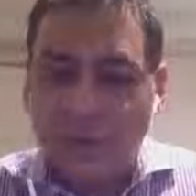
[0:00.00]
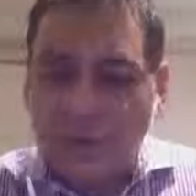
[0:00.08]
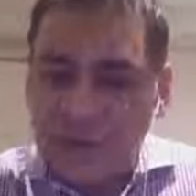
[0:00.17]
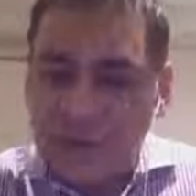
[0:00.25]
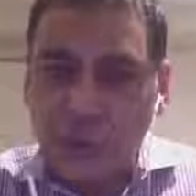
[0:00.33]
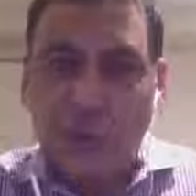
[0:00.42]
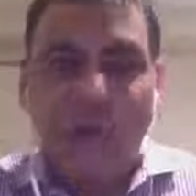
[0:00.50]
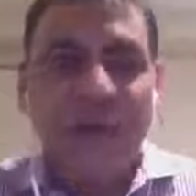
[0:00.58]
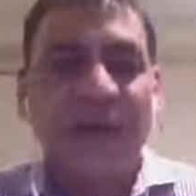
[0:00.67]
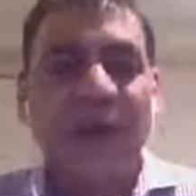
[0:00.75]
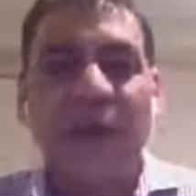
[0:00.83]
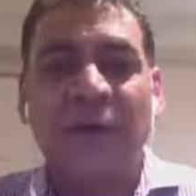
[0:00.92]

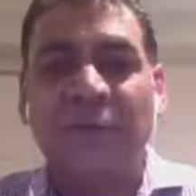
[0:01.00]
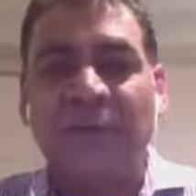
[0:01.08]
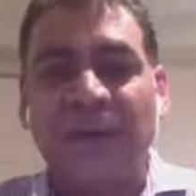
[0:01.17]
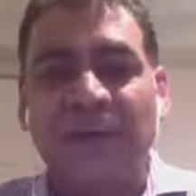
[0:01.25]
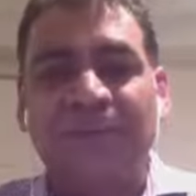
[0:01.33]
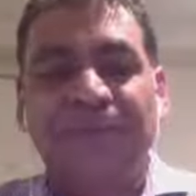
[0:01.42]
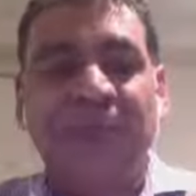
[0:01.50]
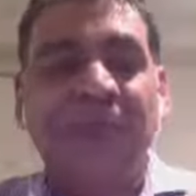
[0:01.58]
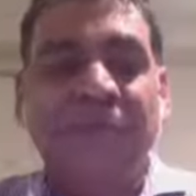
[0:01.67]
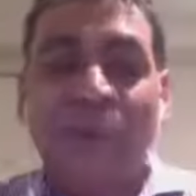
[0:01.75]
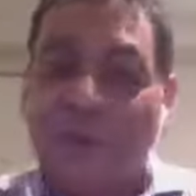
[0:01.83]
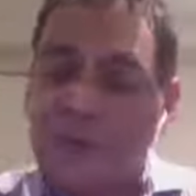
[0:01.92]
radiography.
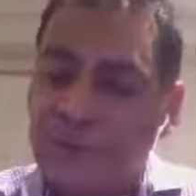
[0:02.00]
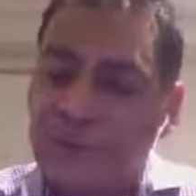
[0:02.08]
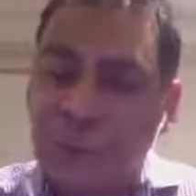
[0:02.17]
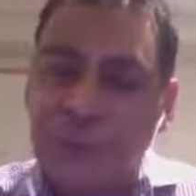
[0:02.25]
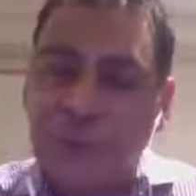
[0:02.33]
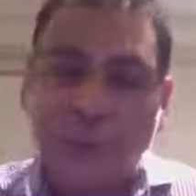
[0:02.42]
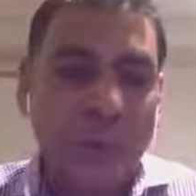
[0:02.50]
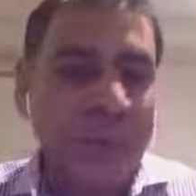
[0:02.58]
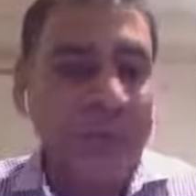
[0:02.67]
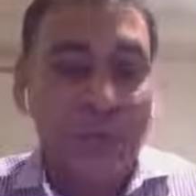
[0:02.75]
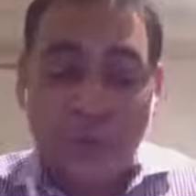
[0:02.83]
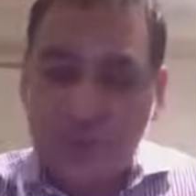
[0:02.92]
If you can afford a
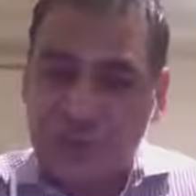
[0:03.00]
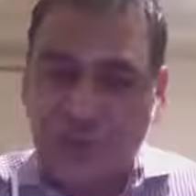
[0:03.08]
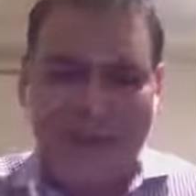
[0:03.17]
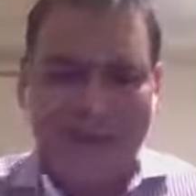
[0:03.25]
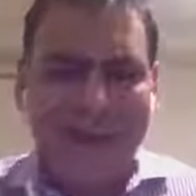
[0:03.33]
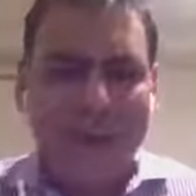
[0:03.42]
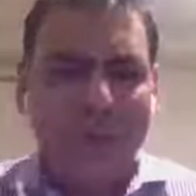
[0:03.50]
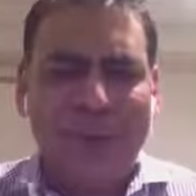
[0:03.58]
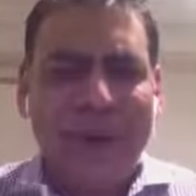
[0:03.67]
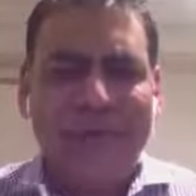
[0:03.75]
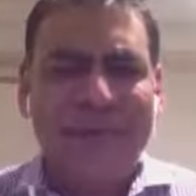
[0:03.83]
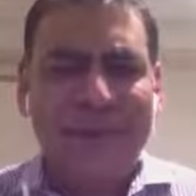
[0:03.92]
cone beam, which I don't
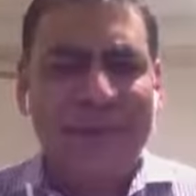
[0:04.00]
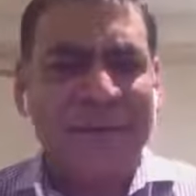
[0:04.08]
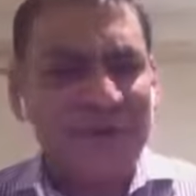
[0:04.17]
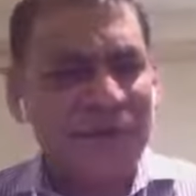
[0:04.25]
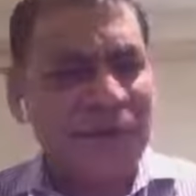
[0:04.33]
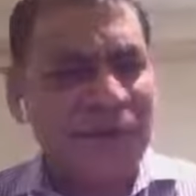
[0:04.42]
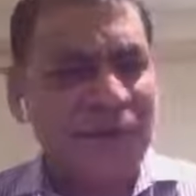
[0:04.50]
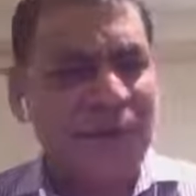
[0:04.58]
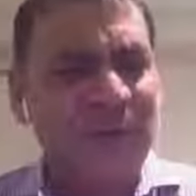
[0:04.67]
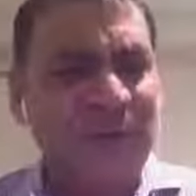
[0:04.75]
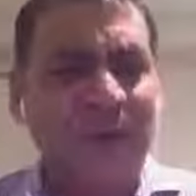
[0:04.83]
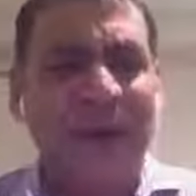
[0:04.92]
have that in my structure
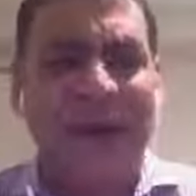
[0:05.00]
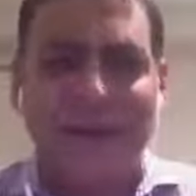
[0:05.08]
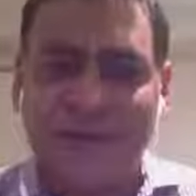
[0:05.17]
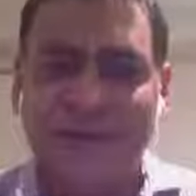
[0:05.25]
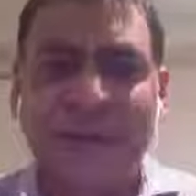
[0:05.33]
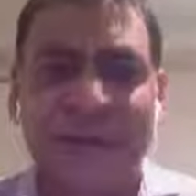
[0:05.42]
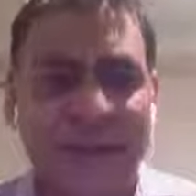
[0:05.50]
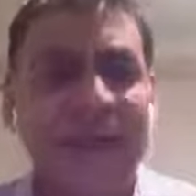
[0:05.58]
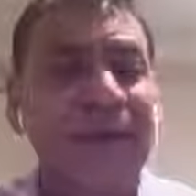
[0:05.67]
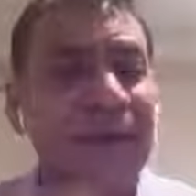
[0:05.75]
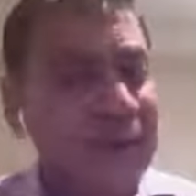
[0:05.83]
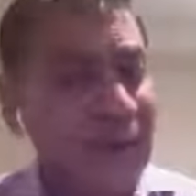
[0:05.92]
in my practice, but
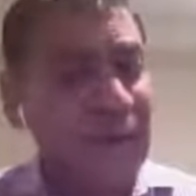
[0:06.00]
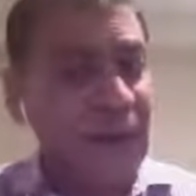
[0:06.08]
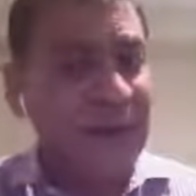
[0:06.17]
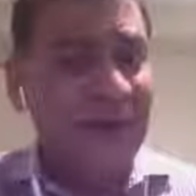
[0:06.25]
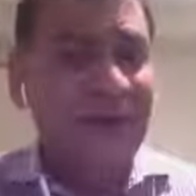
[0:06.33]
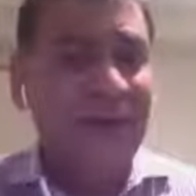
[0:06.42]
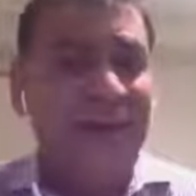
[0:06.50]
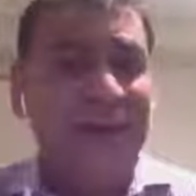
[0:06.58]
I've got